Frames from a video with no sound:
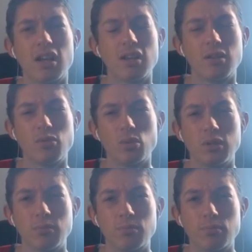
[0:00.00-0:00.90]
never
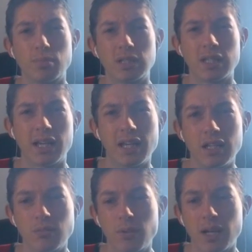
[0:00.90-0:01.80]
really
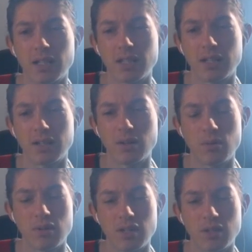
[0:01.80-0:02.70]
played back then, I
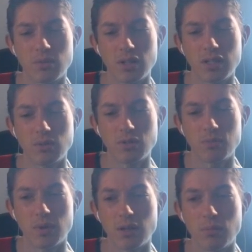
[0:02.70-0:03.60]
don't think, when it was
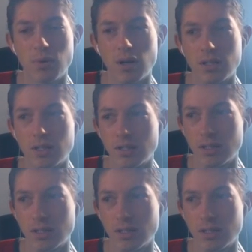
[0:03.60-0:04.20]
meta, but